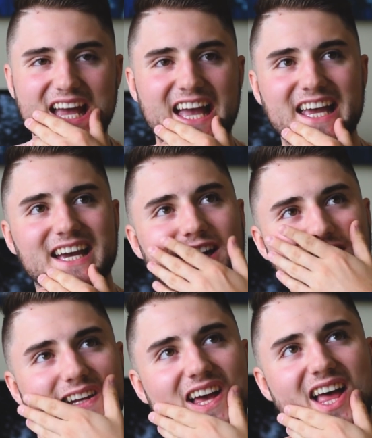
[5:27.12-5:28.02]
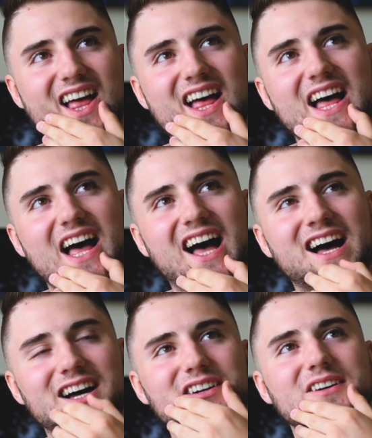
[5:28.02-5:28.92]
And
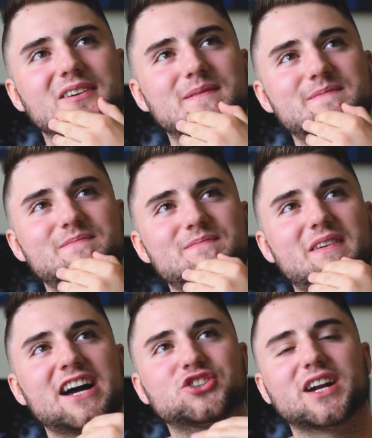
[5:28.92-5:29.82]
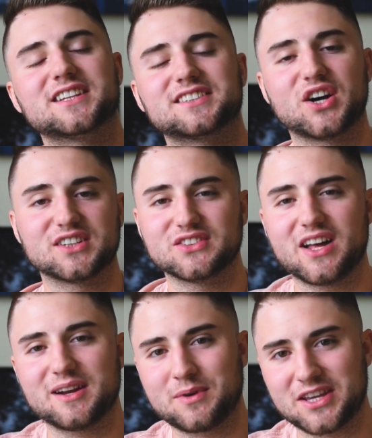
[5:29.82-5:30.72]
um, I try not to cuss a
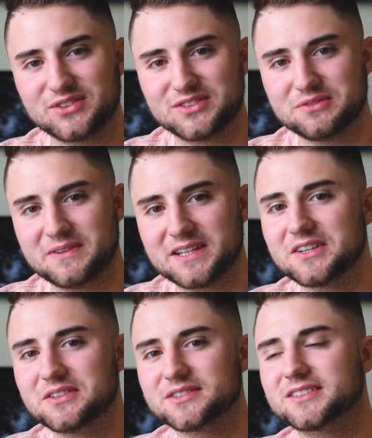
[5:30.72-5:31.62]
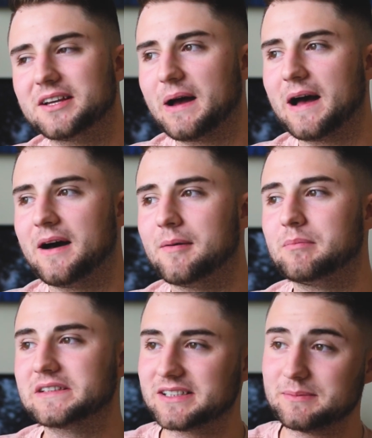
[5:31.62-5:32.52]
lot in my YouTube videos, um,
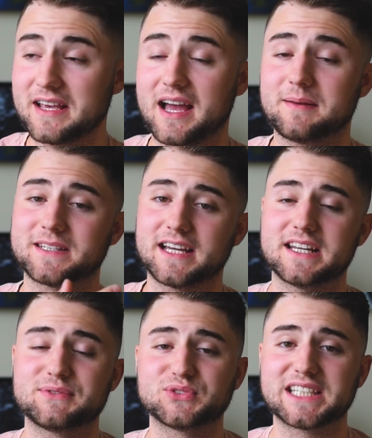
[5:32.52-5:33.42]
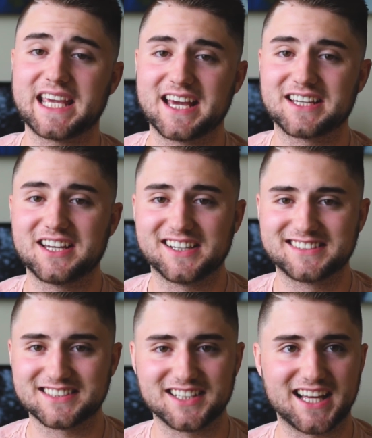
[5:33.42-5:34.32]
but sometimes I definitely can
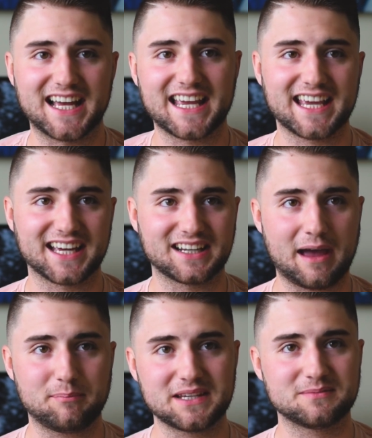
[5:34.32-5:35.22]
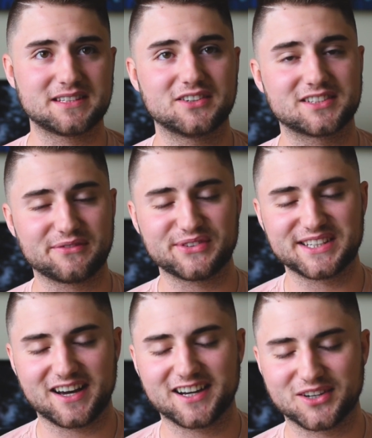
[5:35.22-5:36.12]
cuss a lot. And at B M T, you're
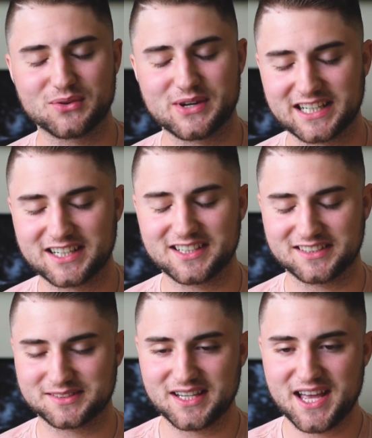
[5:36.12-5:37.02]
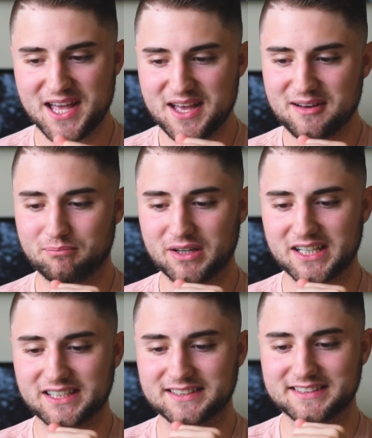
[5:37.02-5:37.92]
definitely not gonna wanna cuss.
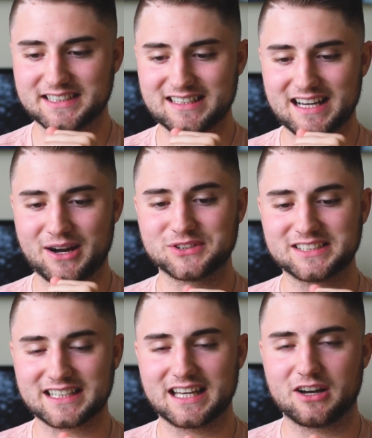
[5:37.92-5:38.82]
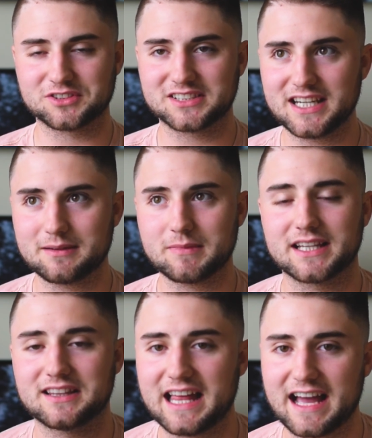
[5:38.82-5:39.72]
But I was, I was getting
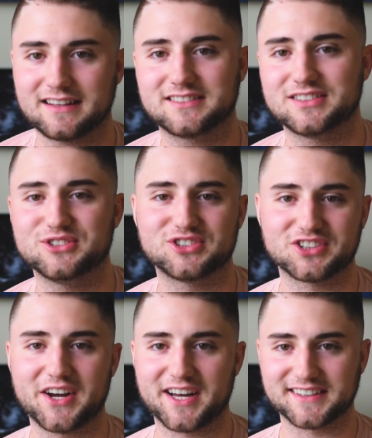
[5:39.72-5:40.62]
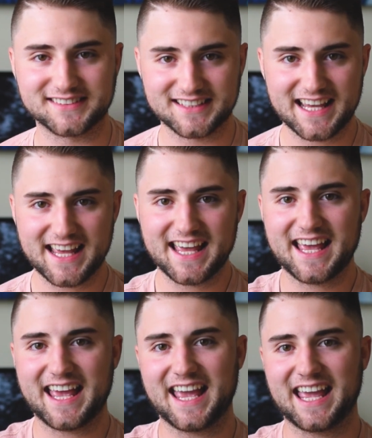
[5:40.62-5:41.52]
my last two shots,
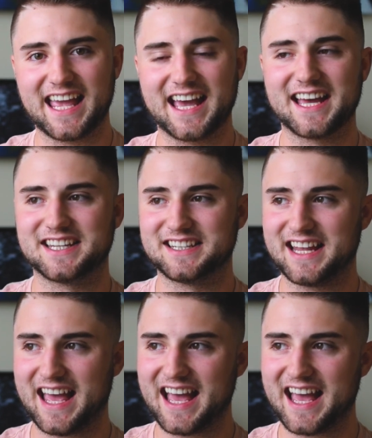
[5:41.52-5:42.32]
and